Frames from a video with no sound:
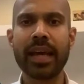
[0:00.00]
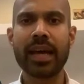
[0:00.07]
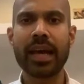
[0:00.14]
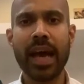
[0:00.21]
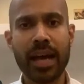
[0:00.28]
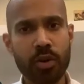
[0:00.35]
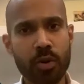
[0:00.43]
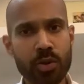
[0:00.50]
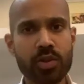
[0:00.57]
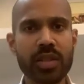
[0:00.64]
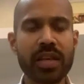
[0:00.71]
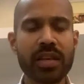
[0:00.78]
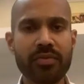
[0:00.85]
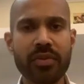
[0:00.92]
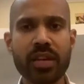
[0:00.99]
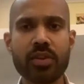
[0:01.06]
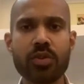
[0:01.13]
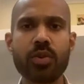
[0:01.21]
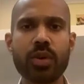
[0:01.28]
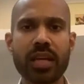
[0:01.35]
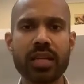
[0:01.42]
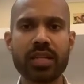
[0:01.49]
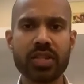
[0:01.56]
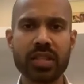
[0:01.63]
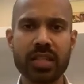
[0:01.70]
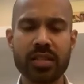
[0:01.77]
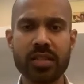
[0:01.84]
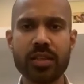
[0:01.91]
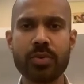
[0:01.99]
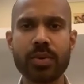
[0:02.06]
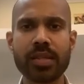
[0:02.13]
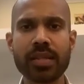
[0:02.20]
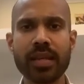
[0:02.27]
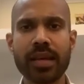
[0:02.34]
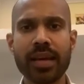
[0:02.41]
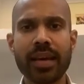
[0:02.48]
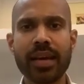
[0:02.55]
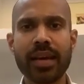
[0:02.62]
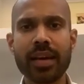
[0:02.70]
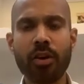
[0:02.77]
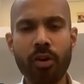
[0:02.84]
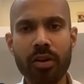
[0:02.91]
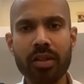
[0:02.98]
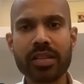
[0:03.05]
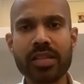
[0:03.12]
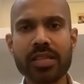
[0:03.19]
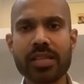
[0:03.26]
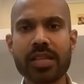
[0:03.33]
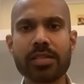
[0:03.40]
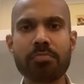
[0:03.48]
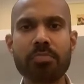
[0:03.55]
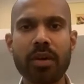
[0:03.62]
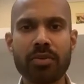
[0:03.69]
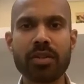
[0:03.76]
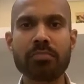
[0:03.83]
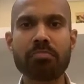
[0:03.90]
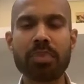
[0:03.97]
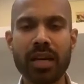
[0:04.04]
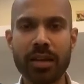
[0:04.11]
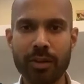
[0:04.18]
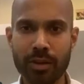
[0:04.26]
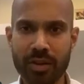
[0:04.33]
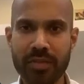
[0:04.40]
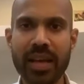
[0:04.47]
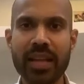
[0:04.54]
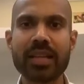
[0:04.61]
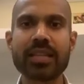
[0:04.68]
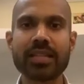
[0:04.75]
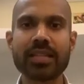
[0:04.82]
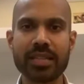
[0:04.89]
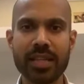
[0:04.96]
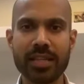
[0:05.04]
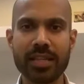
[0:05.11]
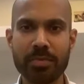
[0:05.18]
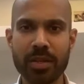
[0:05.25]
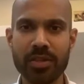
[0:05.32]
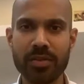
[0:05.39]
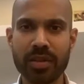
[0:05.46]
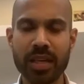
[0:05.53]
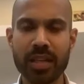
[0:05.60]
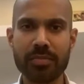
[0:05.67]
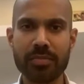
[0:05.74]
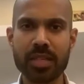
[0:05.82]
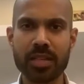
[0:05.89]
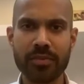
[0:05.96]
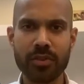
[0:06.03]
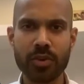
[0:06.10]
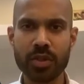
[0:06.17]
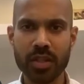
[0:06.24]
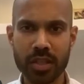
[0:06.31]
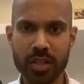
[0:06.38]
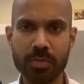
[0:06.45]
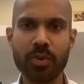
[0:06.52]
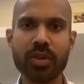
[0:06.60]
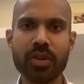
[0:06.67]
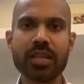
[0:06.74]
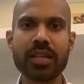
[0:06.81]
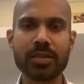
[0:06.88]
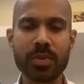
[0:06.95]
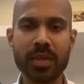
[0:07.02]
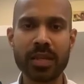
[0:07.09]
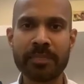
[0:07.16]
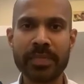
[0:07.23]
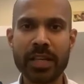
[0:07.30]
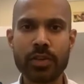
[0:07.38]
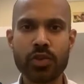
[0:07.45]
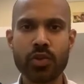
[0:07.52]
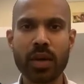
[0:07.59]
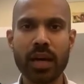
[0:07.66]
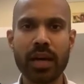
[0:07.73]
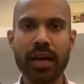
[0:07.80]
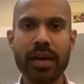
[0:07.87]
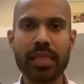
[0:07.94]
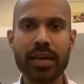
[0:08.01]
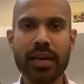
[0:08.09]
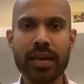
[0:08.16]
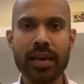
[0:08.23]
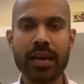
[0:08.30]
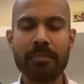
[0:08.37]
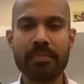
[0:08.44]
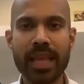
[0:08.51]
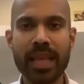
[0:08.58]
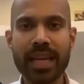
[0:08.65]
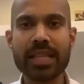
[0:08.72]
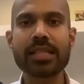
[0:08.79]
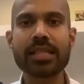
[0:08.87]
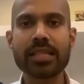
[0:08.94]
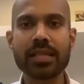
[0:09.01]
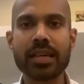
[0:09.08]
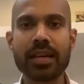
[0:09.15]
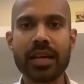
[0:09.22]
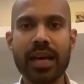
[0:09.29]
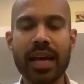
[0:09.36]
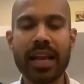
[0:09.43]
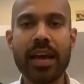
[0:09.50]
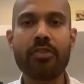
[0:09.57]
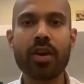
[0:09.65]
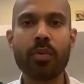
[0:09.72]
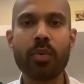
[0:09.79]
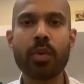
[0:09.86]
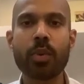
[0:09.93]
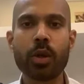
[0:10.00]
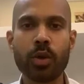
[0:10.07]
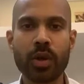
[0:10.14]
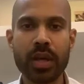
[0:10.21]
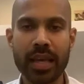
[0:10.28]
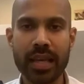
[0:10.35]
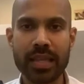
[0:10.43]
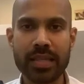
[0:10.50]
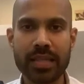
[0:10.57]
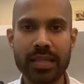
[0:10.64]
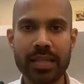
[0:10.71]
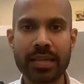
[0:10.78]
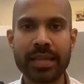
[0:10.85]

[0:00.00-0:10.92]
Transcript: And also then when you look at just in sequence, all this is bounded by a lot of analytics that's been driven. I think Mr. Vinod touched upon it as well. So I think that is an area where we're looking at.